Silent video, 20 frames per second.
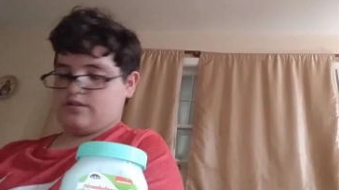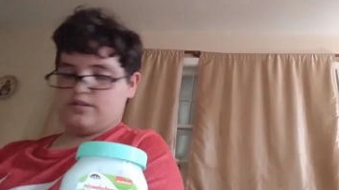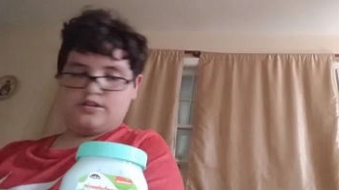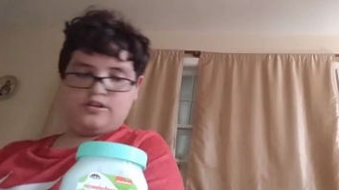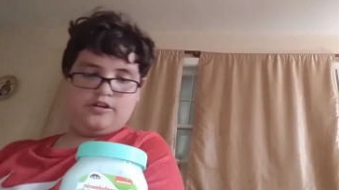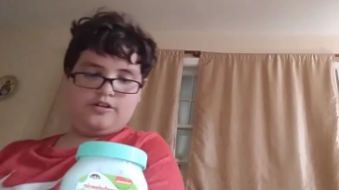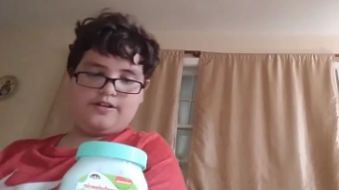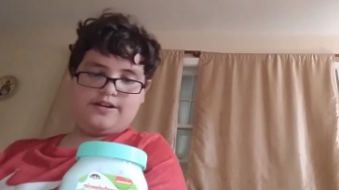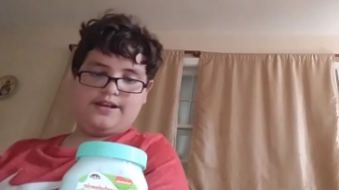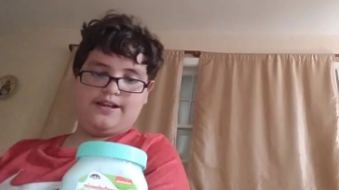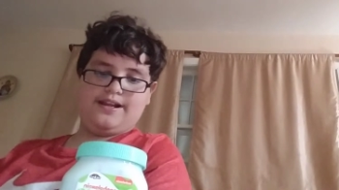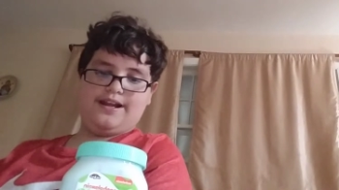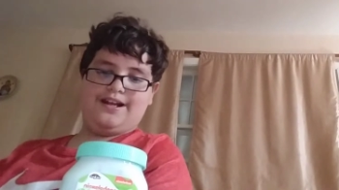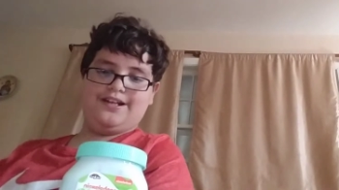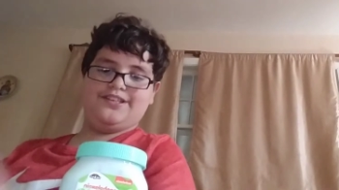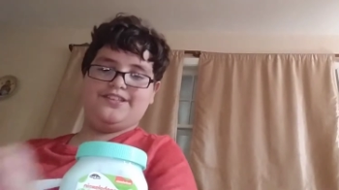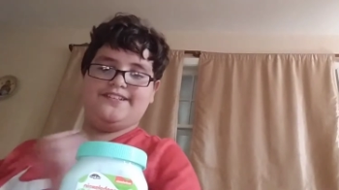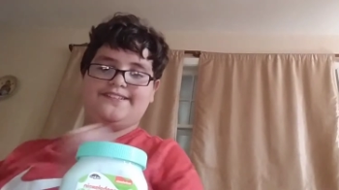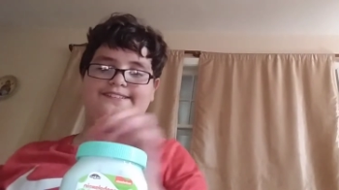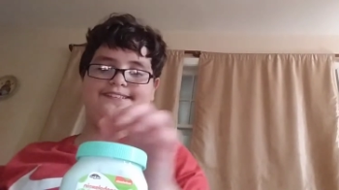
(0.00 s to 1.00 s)
Okay guys,
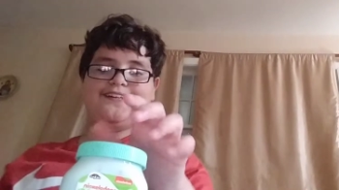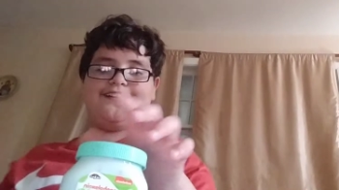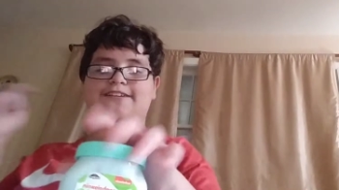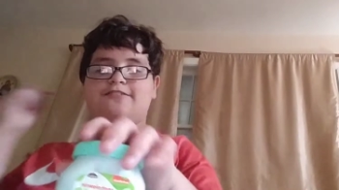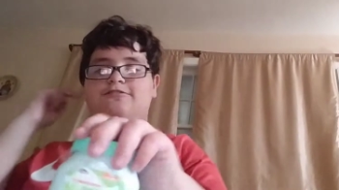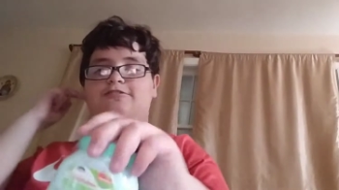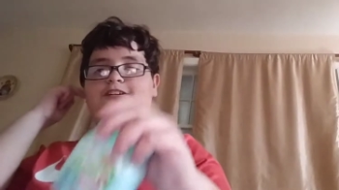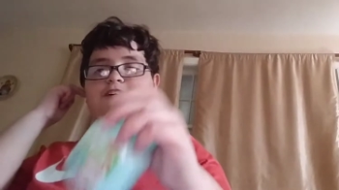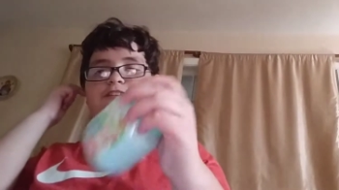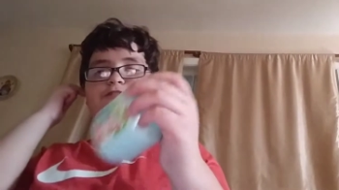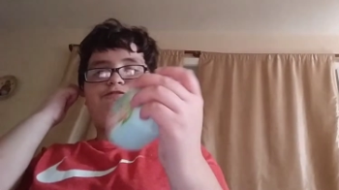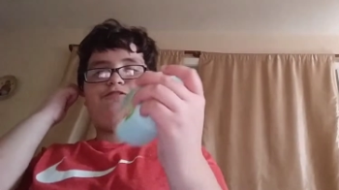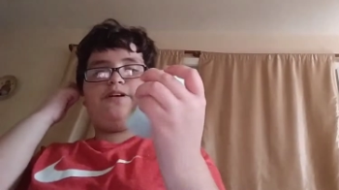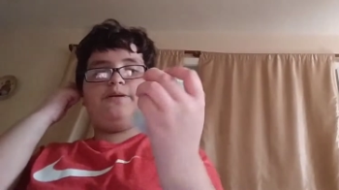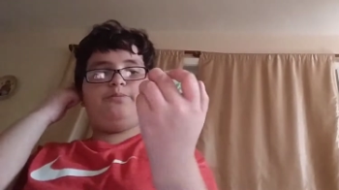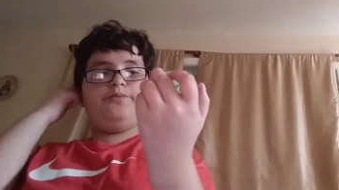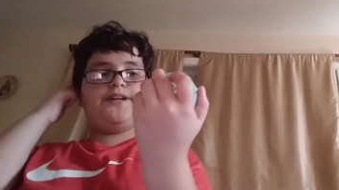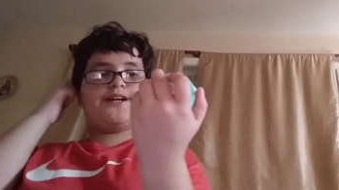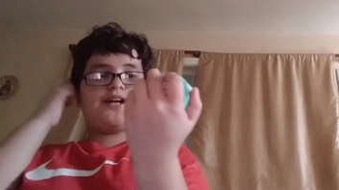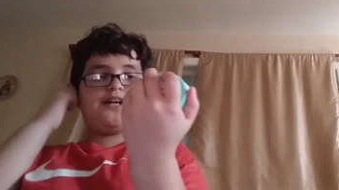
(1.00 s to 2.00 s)
this next one's
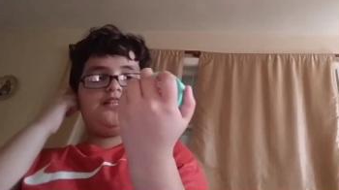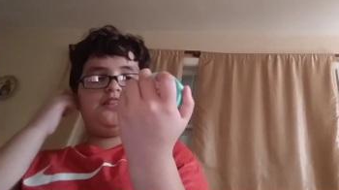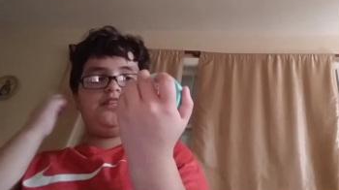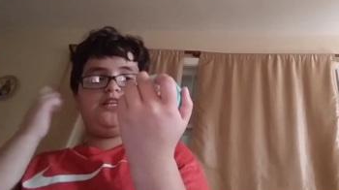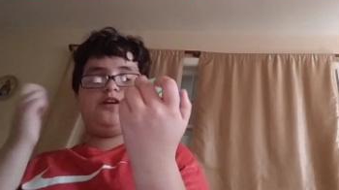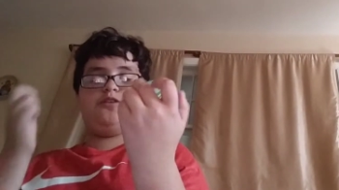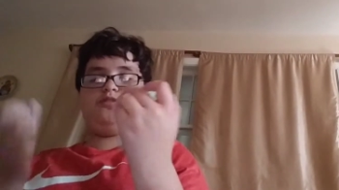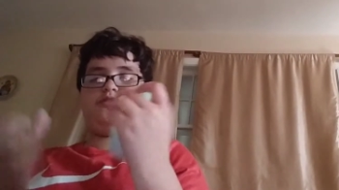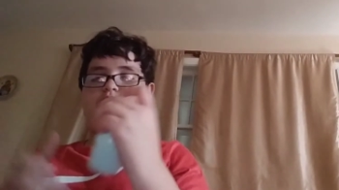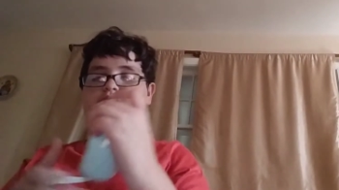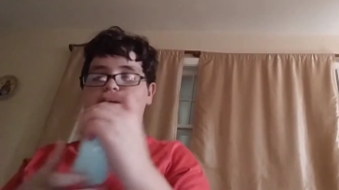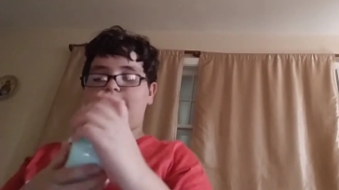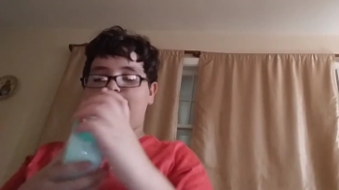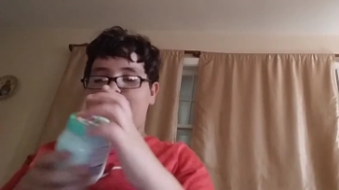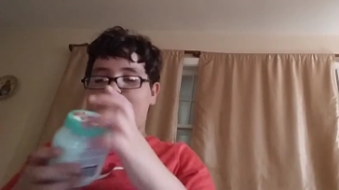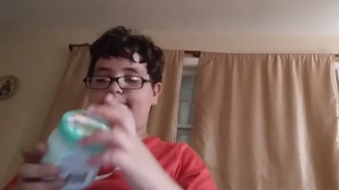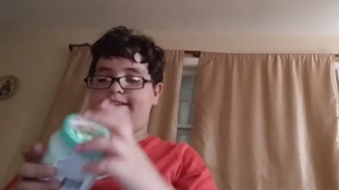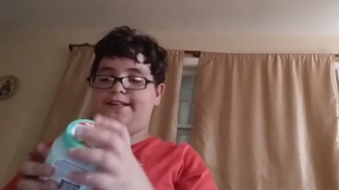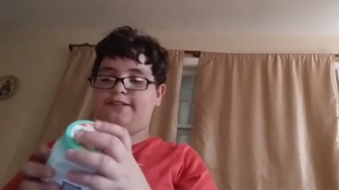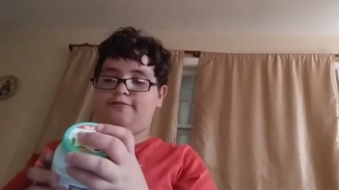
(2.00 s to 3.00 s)
from Nickelodeon.
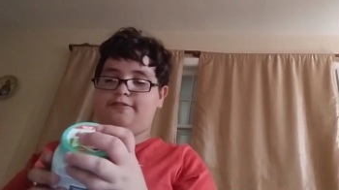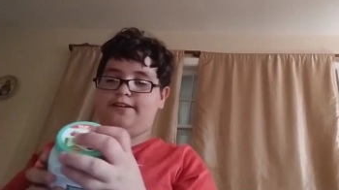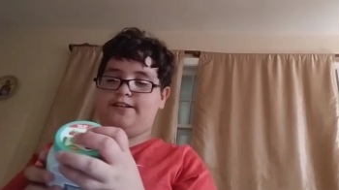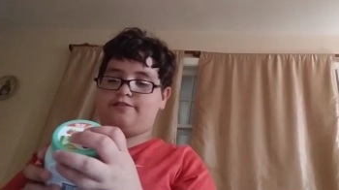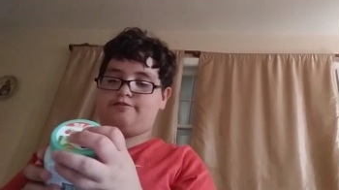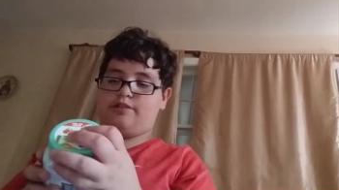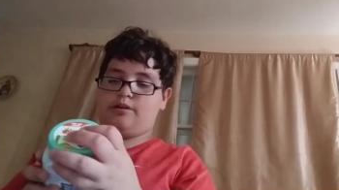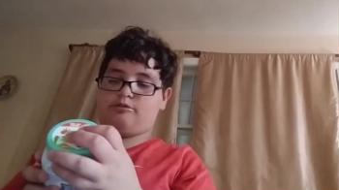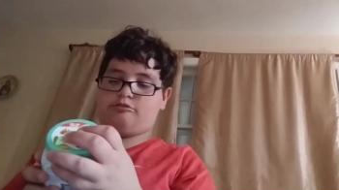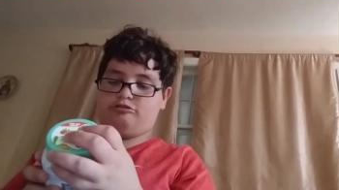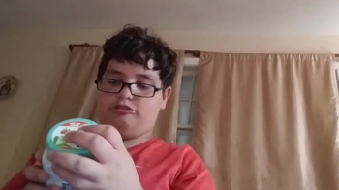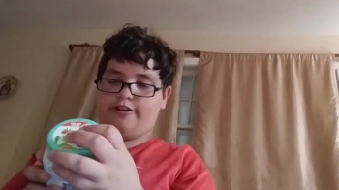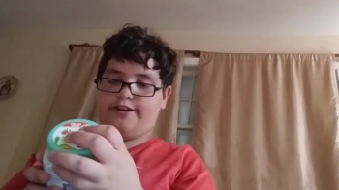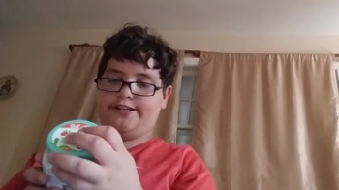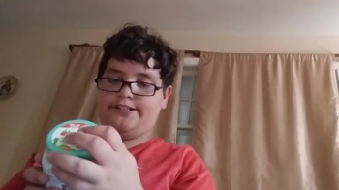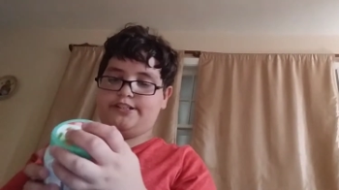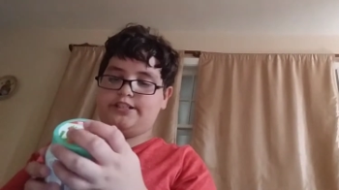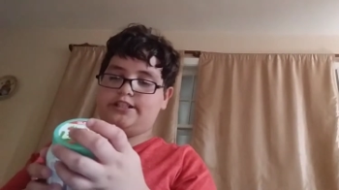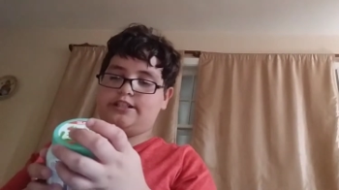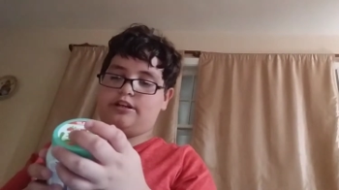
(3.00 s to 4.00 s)
This one's from
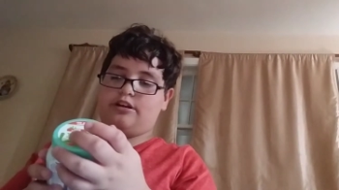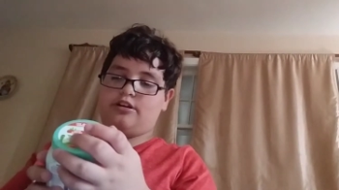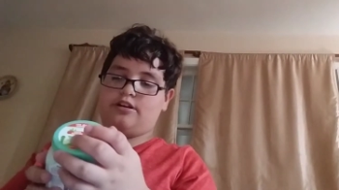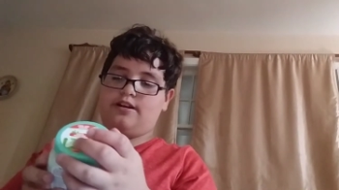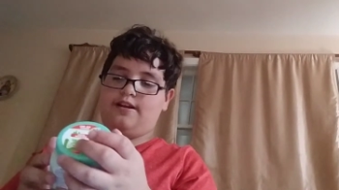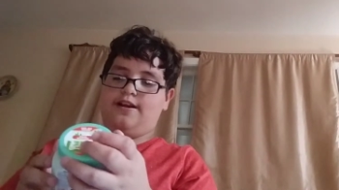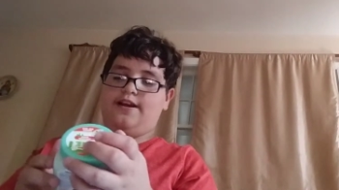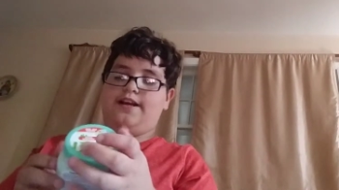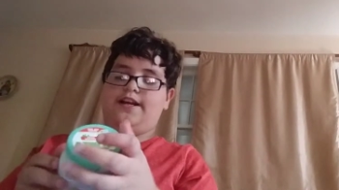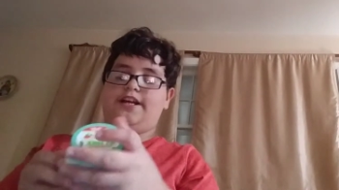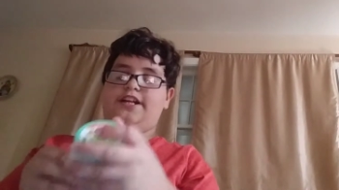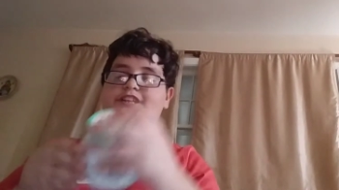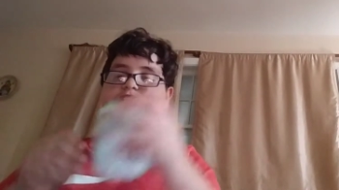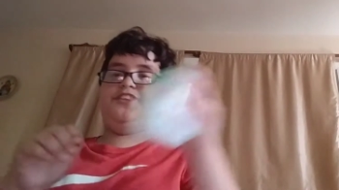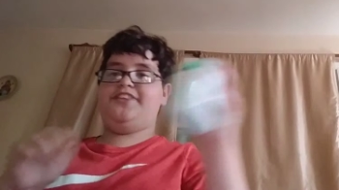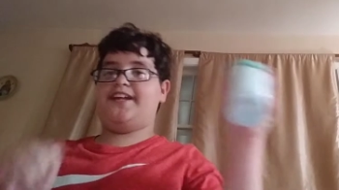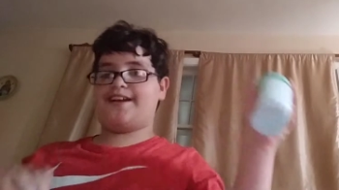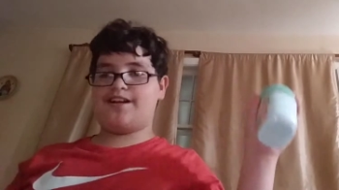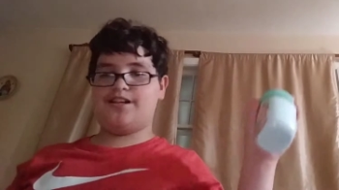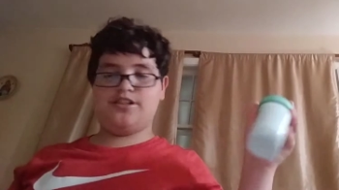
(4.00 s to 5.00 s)
Crazy Art. It's
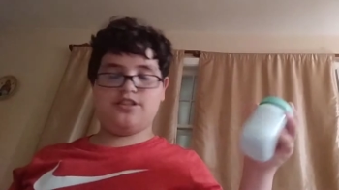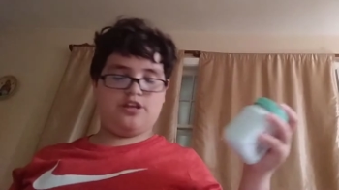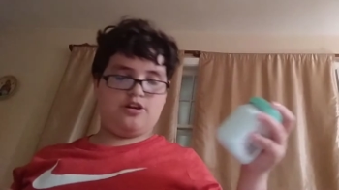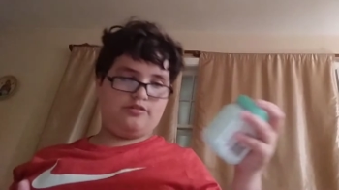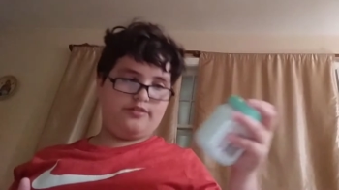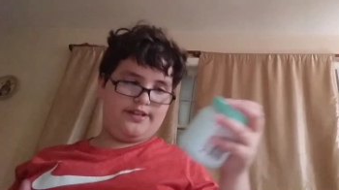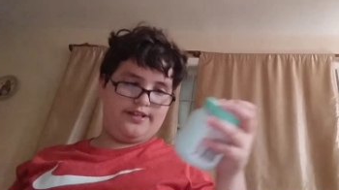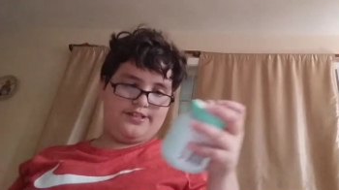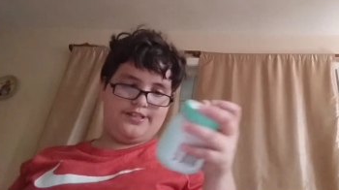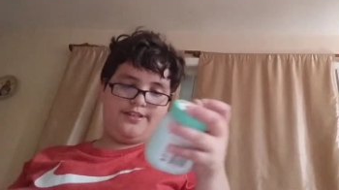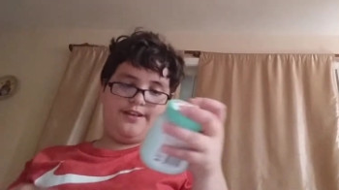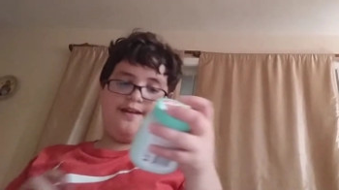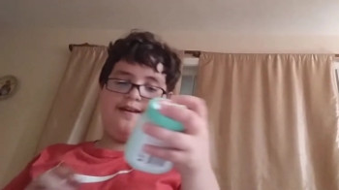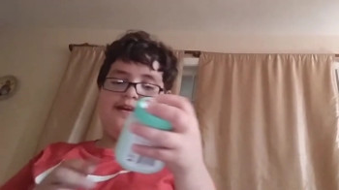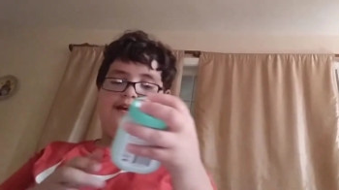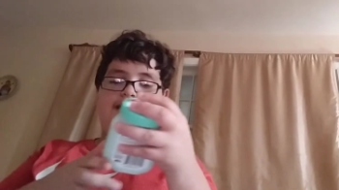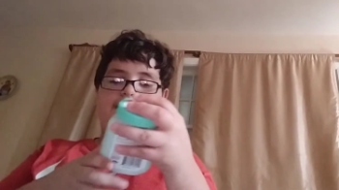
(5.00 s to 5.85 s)
Nickelodeon.